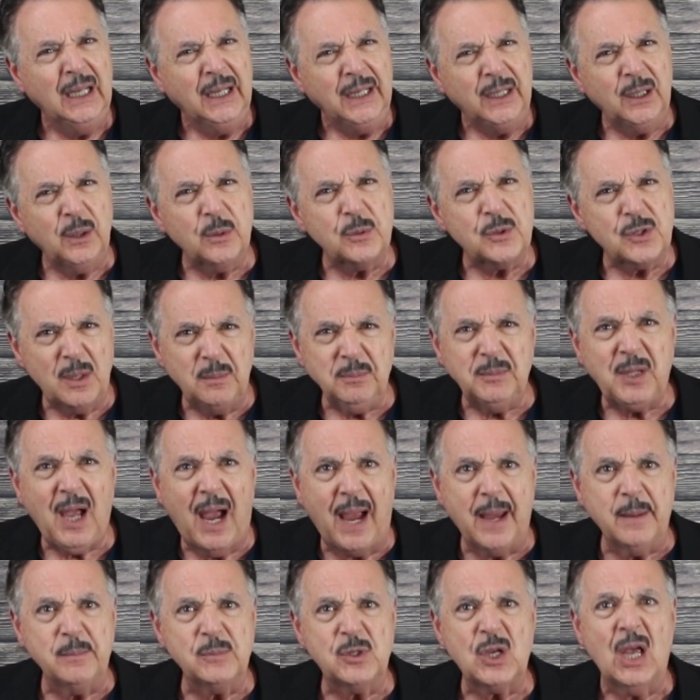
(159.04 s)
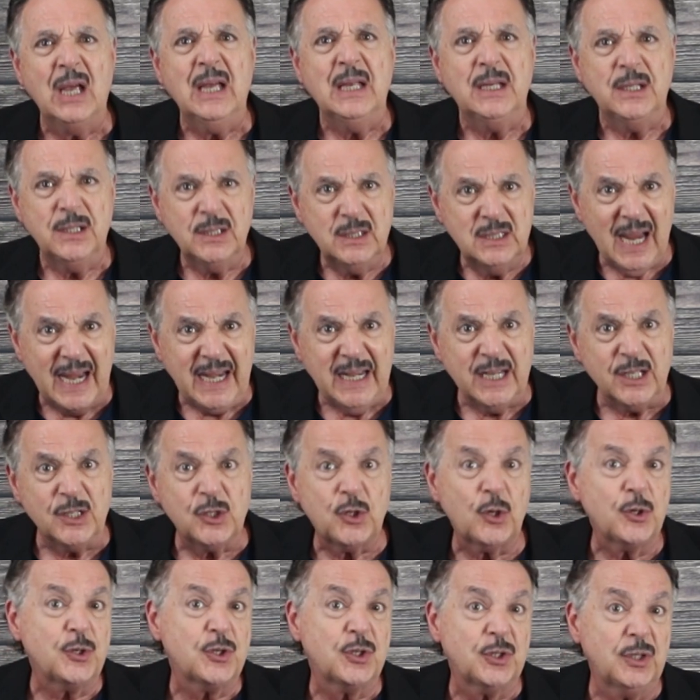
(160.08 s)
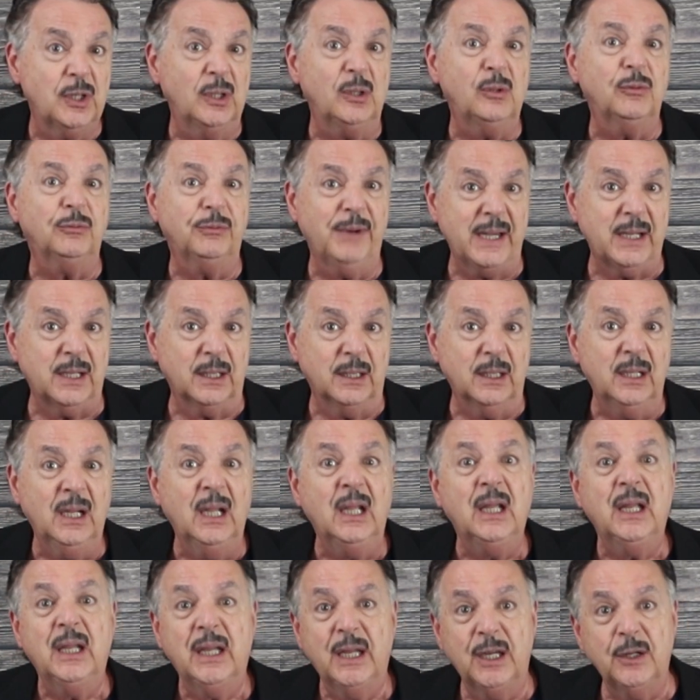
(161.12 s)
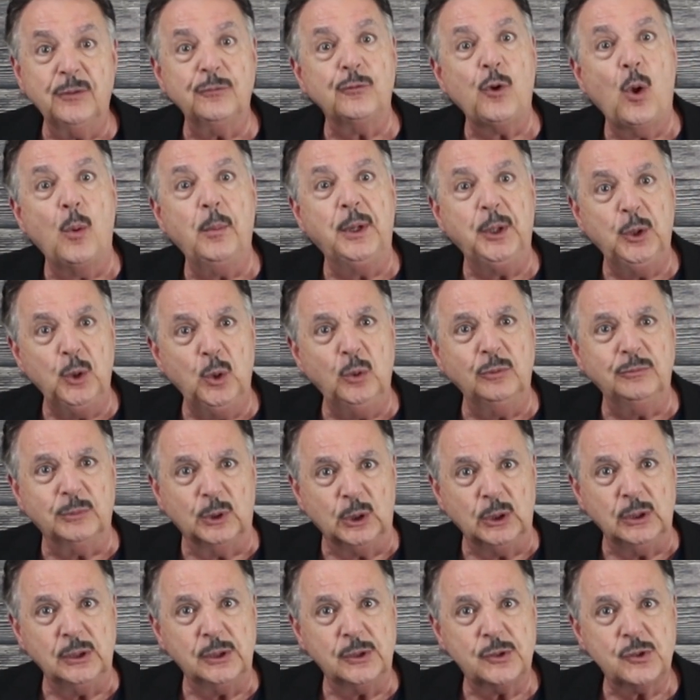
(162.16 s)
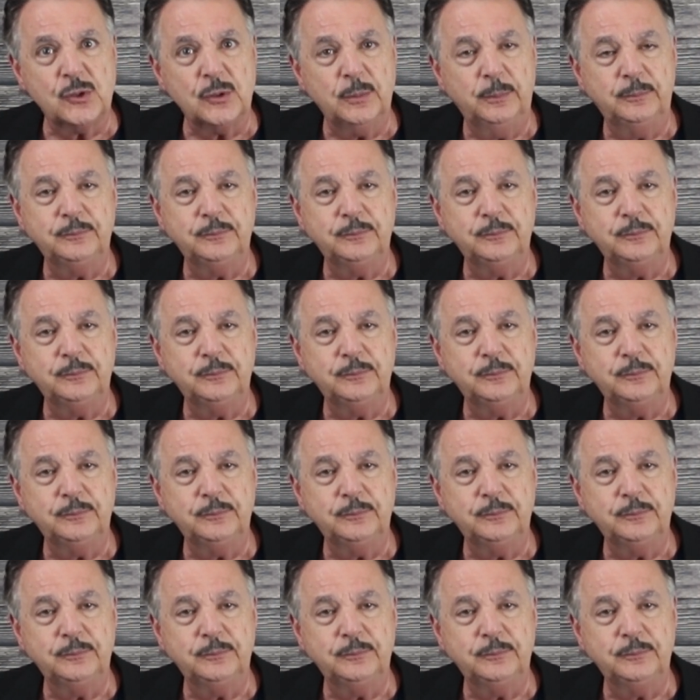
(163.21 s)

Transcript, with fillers: You know, sometimes dates are still written in Roman numerals.